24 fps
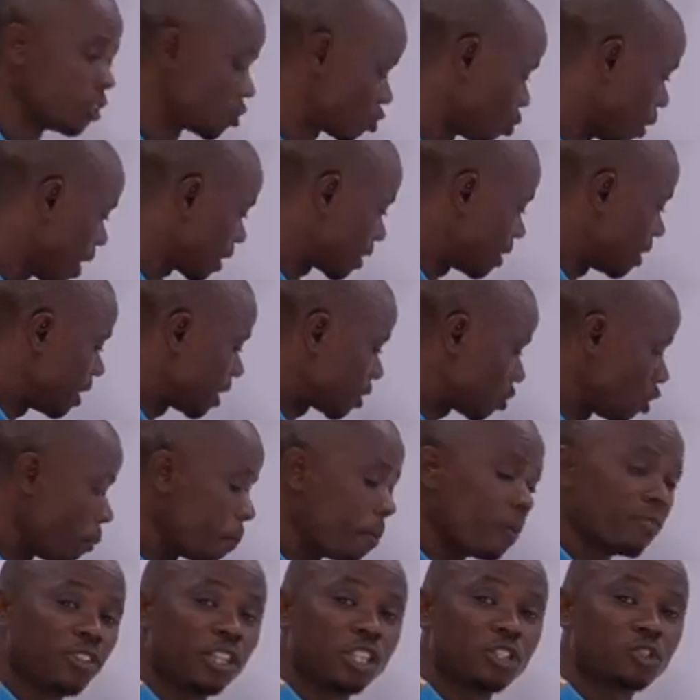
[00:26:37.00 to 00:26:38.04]
So at the
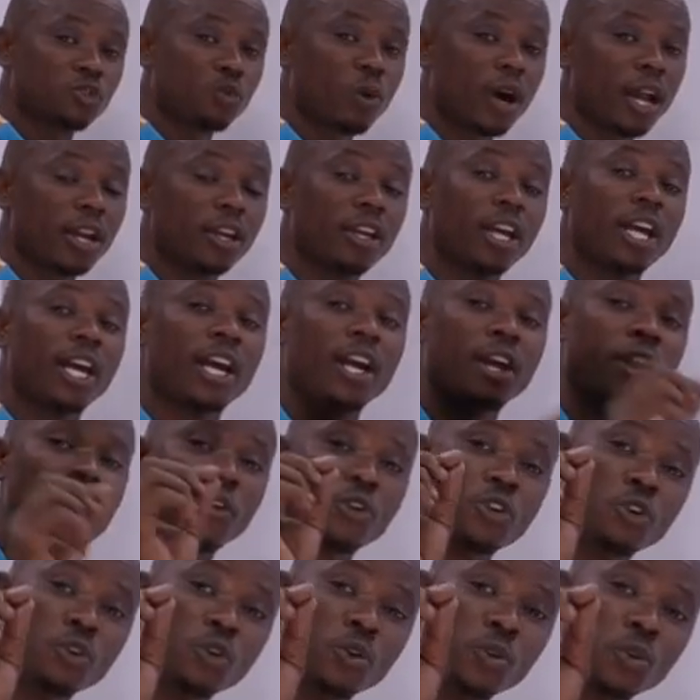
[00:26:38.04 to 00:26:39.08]
top of this one,
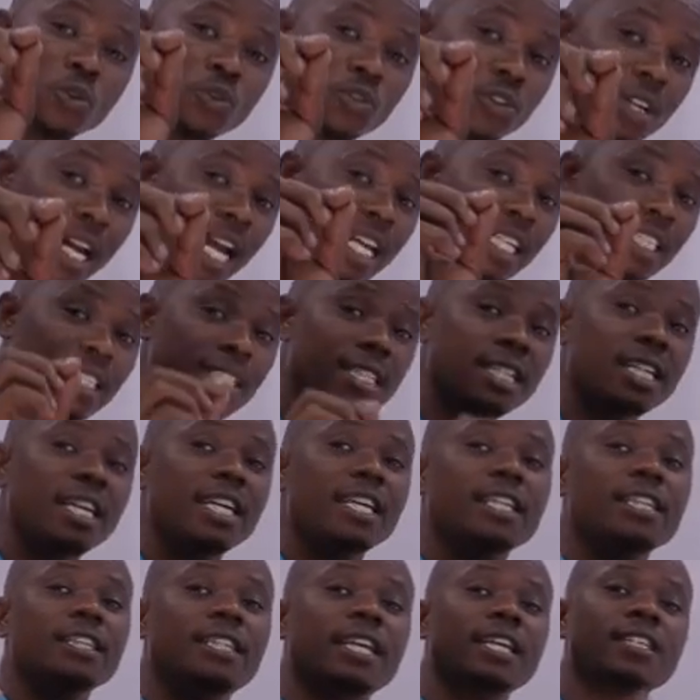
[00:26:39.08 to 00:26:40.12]
you write
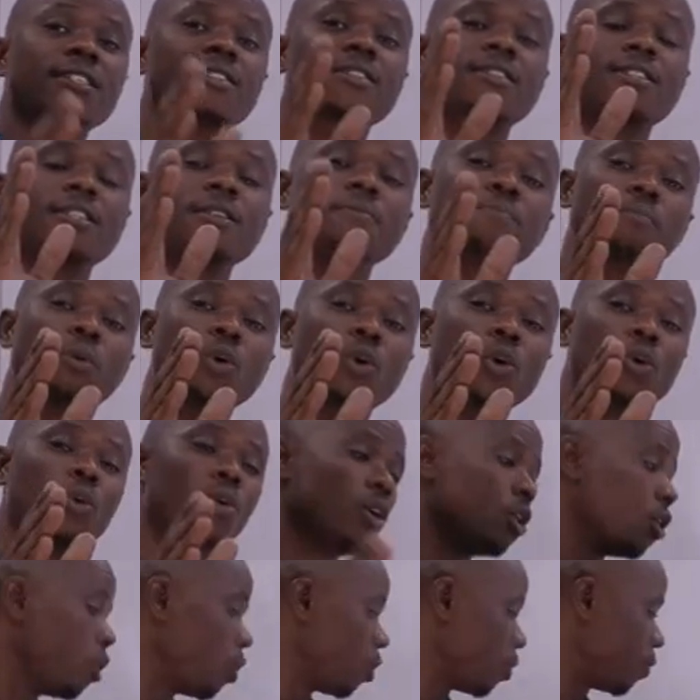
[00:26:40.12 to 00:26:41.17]
the symbol
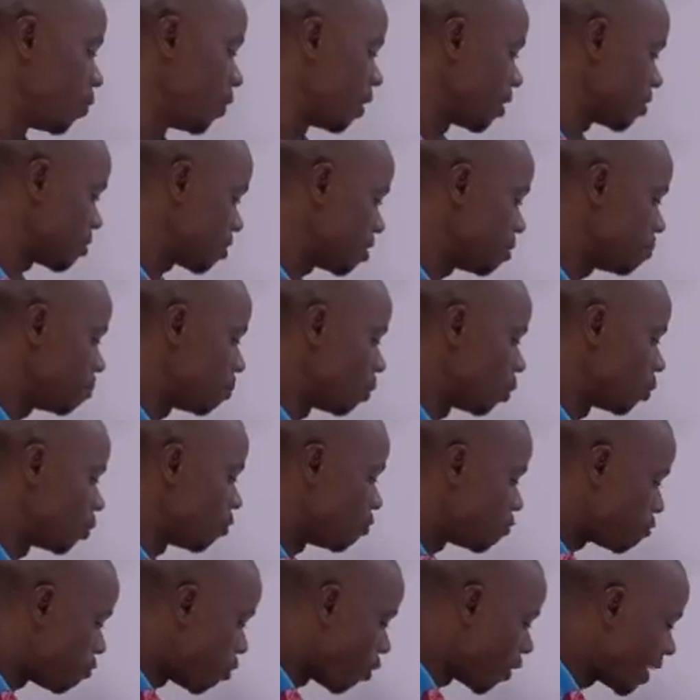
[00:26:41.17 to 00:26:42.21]

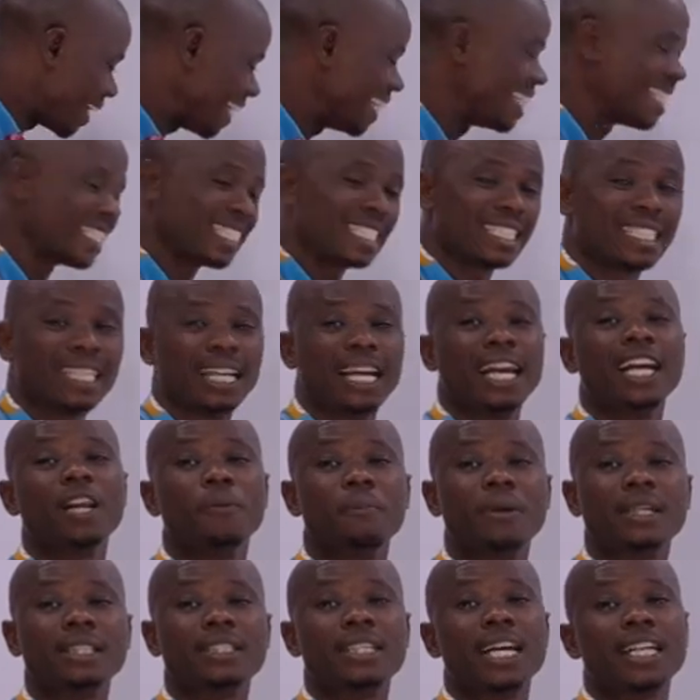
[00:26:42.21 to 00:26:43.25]
for each
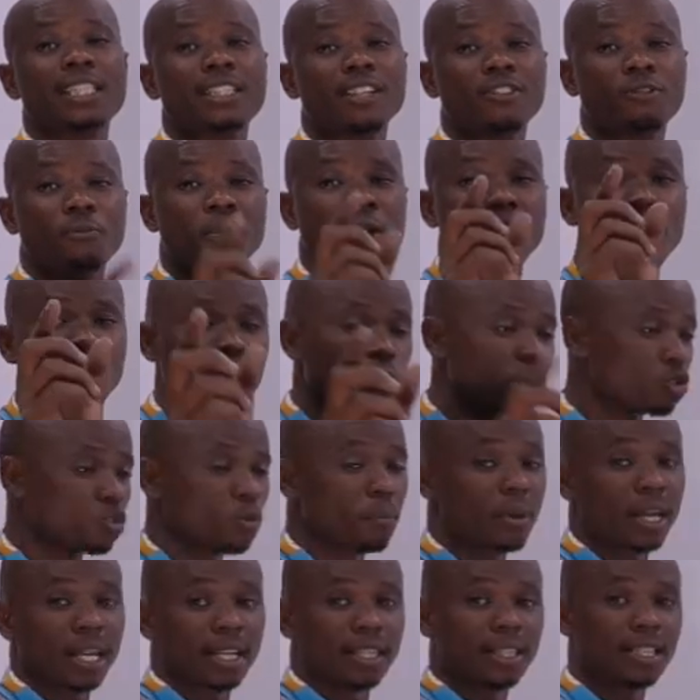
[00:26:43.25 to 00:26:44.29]
element that has been used
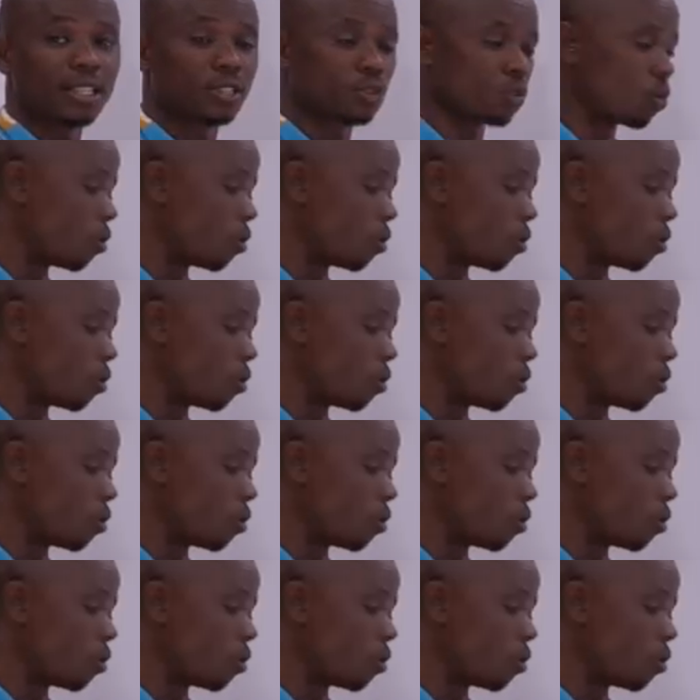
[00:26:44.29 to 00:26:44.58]
to make this